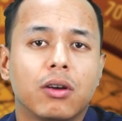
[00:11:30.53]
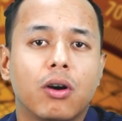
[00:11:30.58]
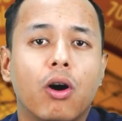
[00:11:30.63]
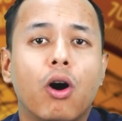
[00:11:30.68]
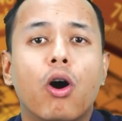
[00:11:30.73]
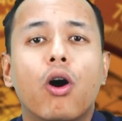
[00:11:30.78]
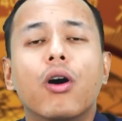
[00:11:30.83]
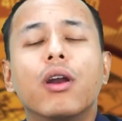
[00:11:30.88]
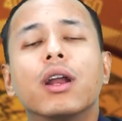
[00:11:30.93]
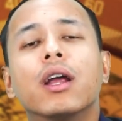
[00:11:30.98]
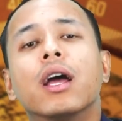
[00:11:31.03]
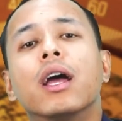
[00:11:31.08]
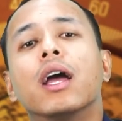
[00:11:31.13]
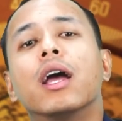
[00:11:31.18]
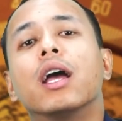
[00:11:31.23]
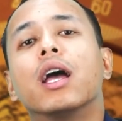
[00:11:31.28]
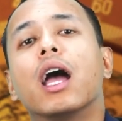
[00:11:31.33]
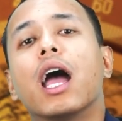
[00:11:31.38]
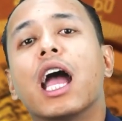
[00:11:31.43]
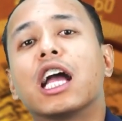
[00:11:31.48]
or
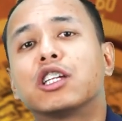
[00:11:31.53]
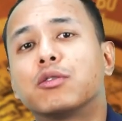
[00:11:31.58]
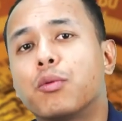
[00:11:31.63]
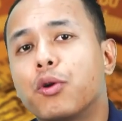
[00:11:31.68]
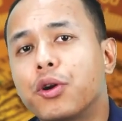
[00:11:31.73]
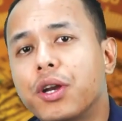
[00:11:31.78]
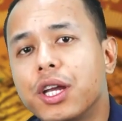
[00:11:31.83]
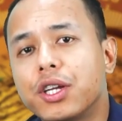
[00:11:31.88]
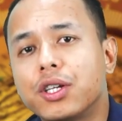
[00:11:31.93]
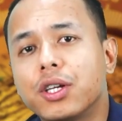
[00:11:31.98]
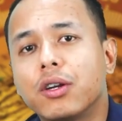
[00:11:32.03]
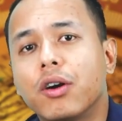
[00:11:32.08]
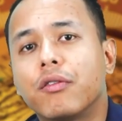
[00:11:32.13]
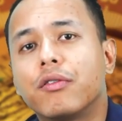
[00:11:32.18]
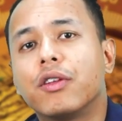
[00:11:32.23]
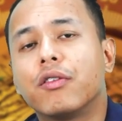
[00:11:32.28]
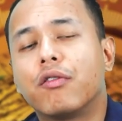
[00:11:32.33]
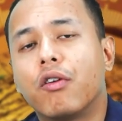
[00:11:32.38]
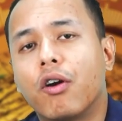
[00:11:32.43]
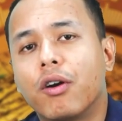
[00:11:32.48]
exploitation of
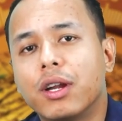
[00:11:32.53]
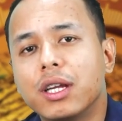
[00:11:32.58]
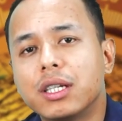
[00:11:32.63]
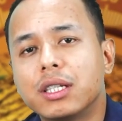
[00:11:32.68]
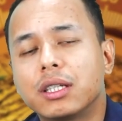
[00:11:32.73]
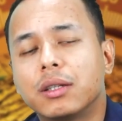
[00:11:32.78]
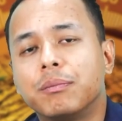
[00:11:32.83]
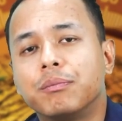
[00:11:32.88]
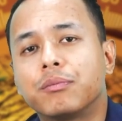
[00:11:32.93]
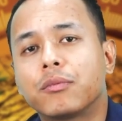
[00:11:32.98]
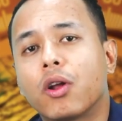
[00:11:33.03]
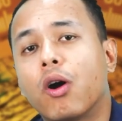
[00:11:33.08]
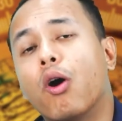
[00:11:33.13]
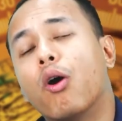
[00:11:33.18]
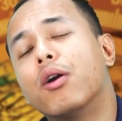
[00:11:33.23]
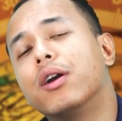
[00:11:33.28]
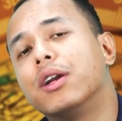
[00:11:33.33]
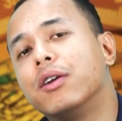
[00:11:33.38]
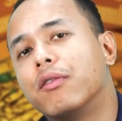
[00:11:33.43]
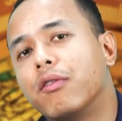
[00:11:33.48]
the forest or
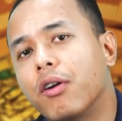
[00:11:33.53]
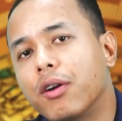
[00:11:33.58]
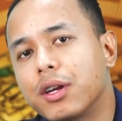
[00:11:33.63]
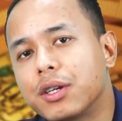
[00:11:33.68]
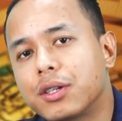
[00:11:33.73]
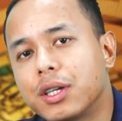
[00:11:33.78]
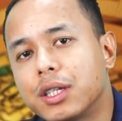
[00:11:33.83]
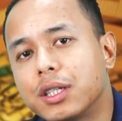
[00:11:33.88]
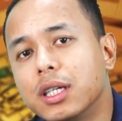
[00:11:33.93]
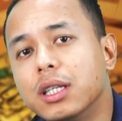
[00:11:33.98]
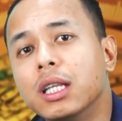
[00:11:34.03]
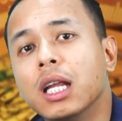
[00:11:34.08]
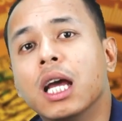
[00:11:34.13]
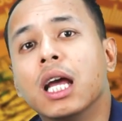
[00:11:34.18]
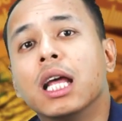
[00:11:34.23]
deforestation,